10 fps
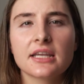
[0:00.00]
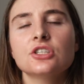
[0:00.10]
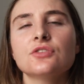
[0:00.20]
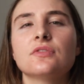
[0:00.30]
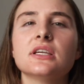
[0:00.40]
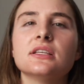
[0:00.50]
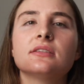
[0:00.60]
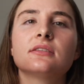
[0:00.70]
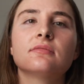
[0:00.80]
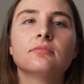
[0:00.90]
each of
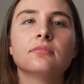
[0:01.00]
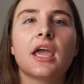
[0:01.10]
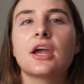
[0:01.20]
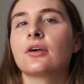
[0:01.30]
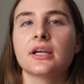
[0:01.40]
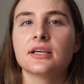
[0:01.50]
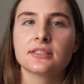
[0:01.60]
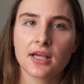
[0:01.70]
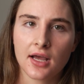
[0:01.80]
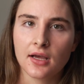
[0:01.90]
these
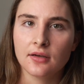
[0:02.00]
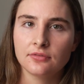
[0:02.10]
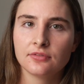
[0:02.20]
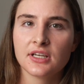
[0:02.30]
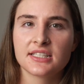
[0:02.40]
areas of